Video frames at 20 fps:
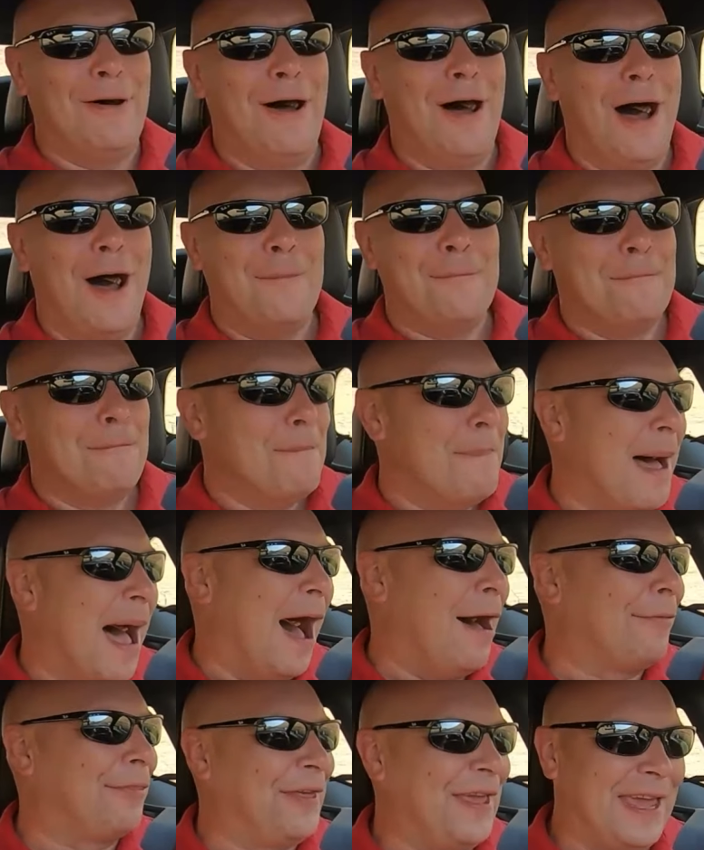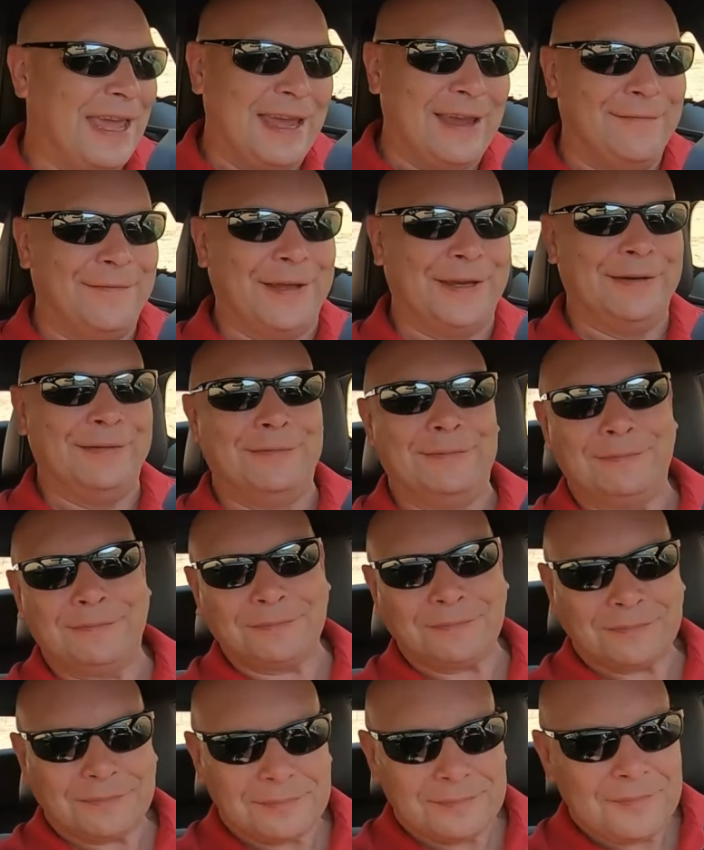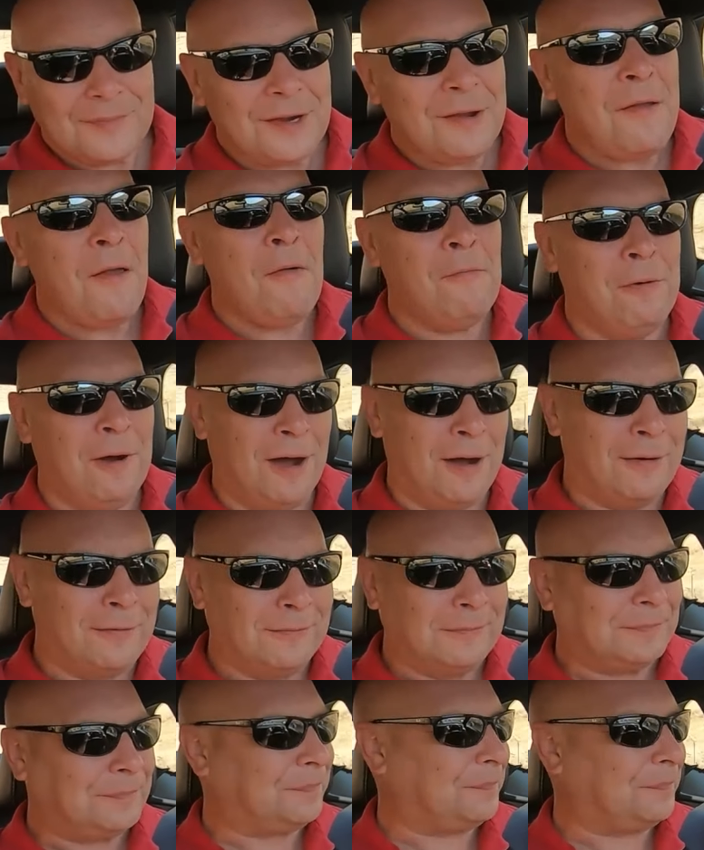oh, mouthy even. Well,